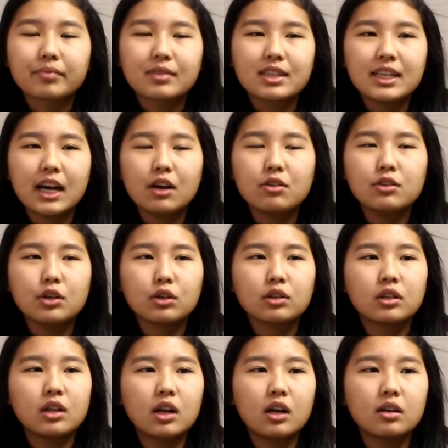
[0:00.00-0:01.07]
Tell your
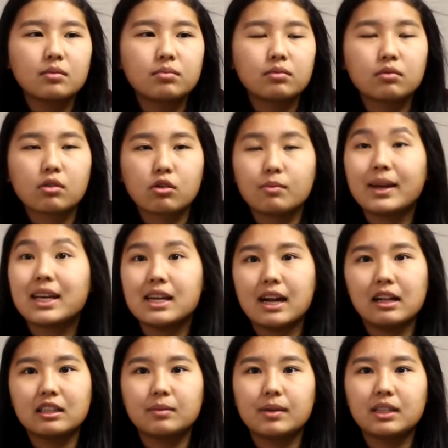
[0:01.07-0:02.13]
club or make
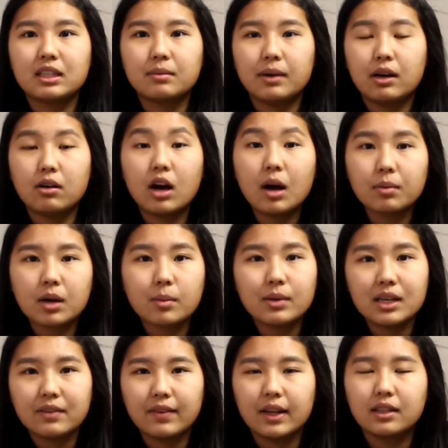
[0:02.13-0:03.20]
announcements about
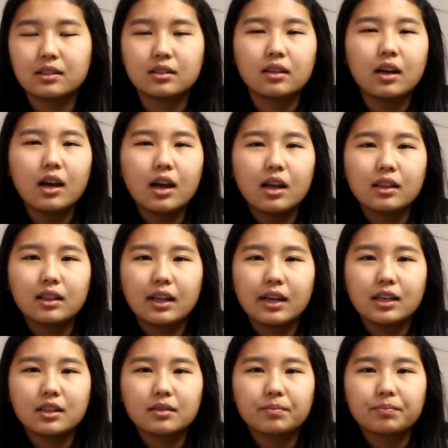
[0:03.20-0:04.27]
upcoming events,
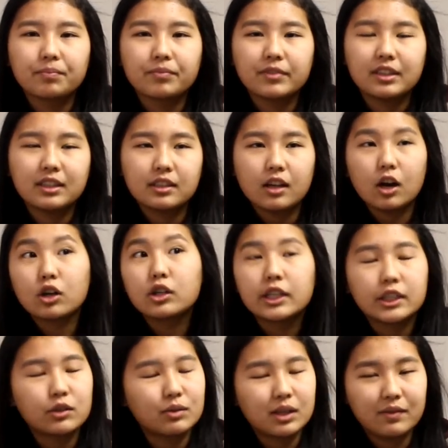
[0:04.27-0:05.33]
like our
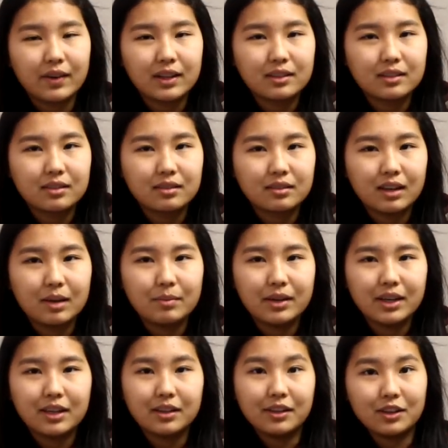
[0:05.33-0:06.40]
district events. I
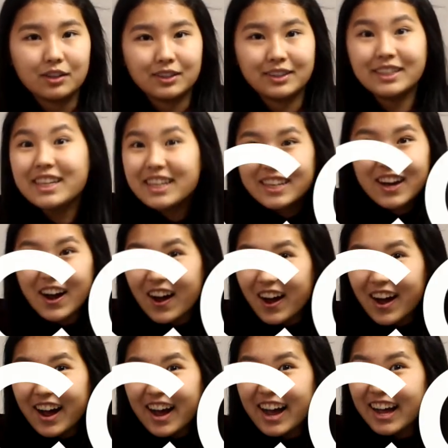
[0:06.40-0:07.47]
mean, there's
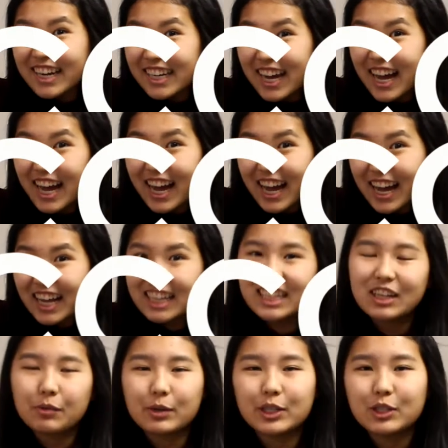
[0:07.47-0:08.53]
DCon,
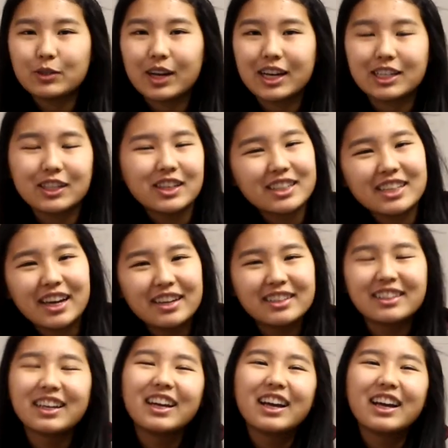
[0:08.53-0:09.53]
which you guys should attend.